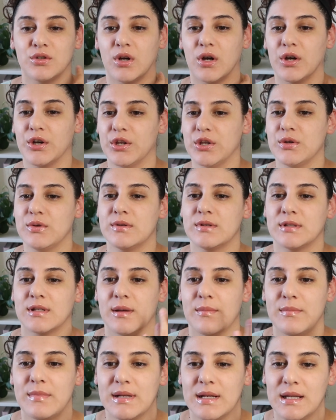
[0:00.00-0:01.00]
Are you
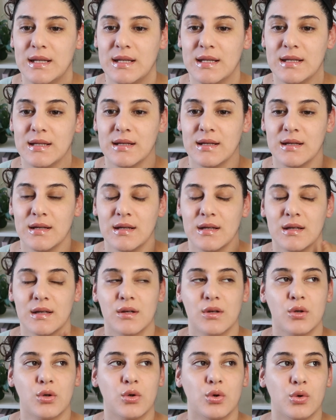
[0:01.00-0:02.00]
somebody
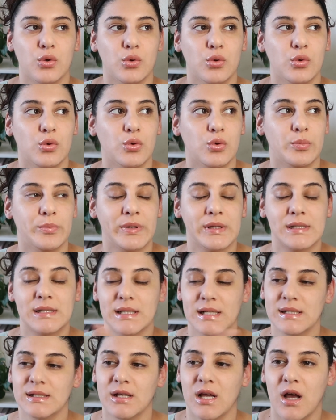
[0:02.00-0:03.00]
who puts
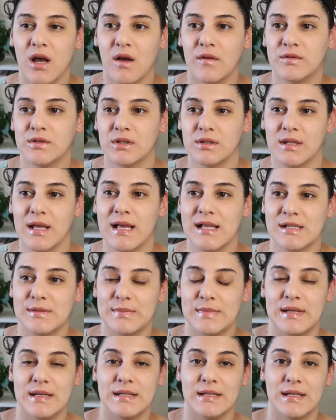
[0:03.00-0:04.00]
things off till last
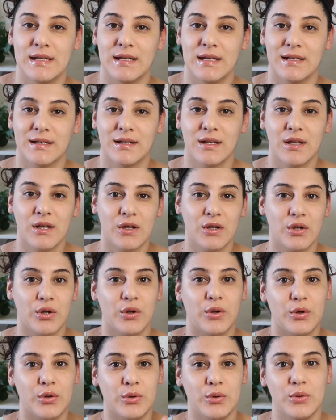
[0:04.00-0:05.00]
minute,
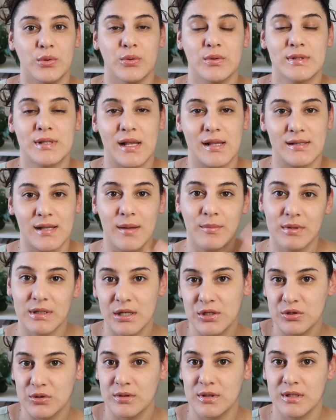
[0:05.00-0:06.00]
who says I'm
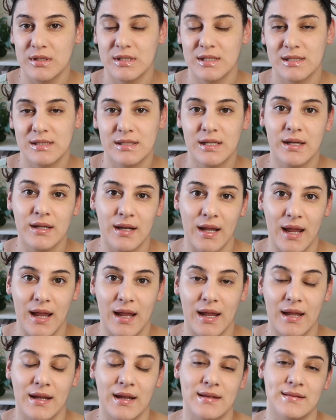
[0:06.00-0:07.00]
gonna do this
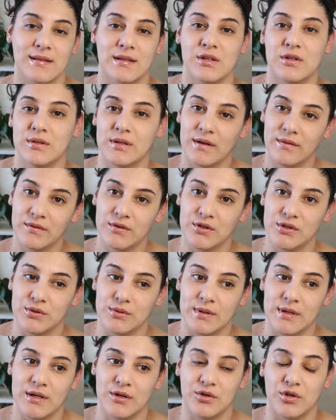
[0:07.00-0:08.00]
today and then you never do
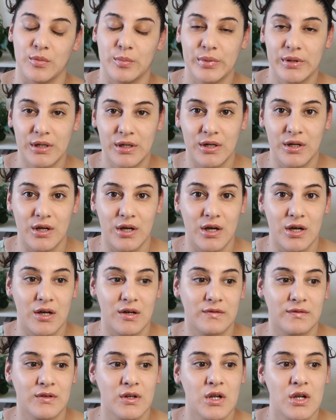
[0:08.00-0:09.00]
it, or you put it
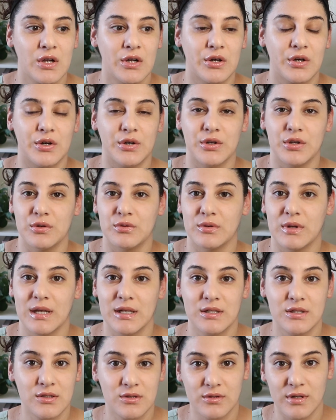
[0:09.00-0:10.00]
off, or you
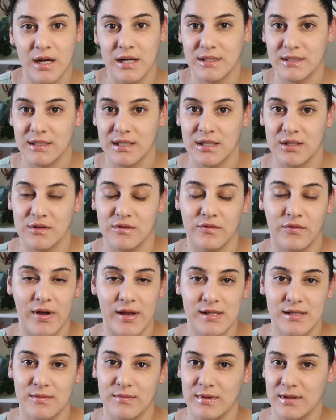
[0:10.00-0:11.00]
get distracted and you
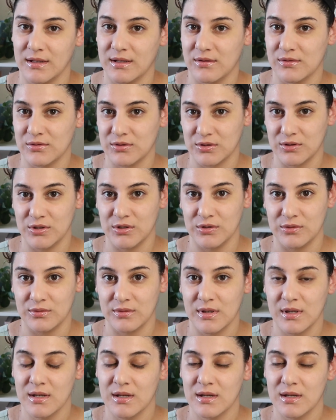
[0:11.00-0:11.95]
find something else to do?